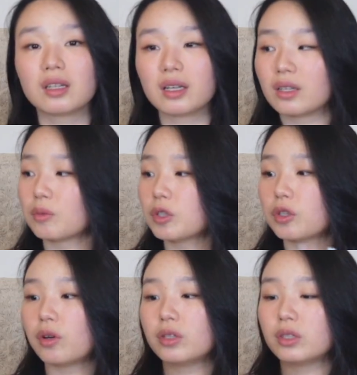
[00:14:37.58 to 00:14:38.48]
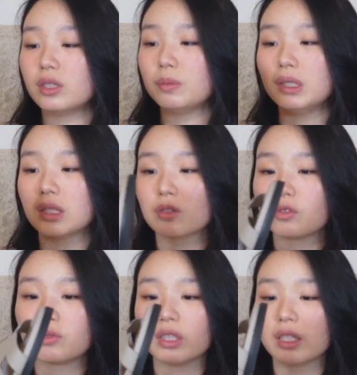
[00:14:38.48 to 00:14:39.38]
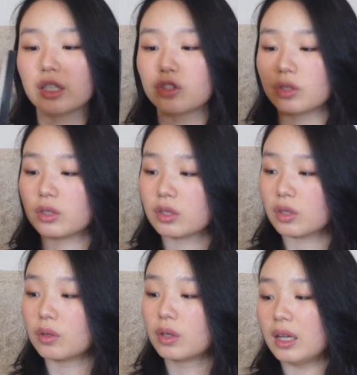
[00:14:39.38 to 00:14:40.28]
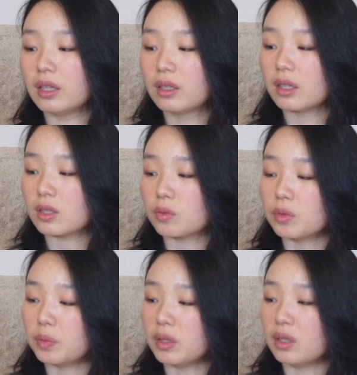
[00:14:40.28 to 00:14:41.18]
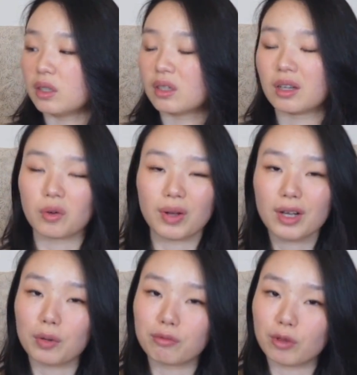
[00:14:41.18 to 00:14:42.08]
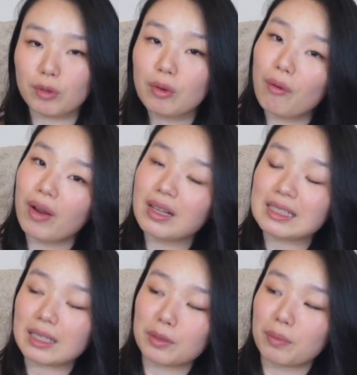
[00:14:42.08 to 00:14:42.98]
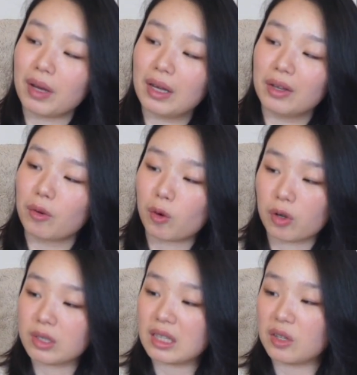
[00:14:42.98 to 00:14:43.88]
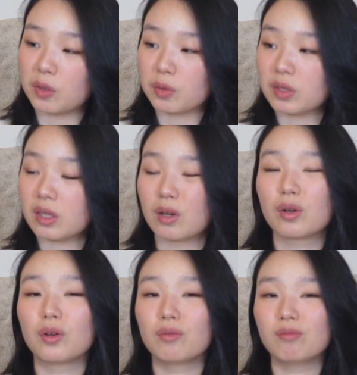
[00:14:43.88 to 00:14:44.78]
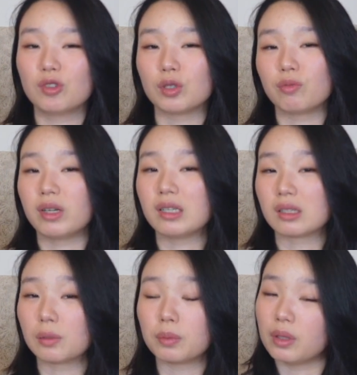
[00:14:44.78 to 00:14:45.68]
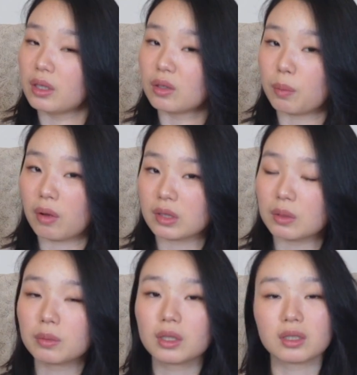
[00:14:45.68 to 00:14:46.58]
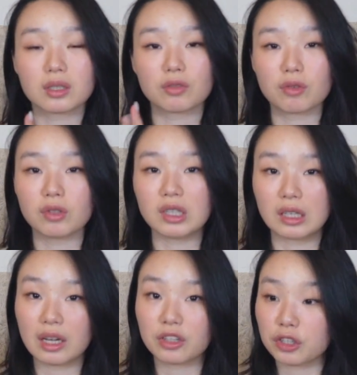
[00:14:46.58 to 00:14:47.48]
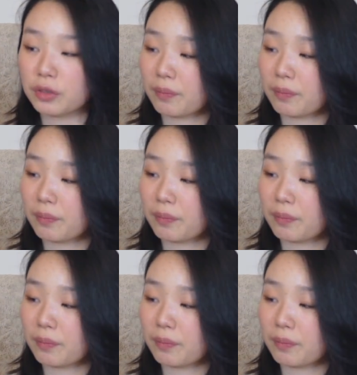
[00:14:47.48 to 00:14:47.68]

Like, we're going to Ibiza for vacation, so I think this would be quite helpful. instead of my Oran sandals that are just very slippery on the bottom because they're fully leather.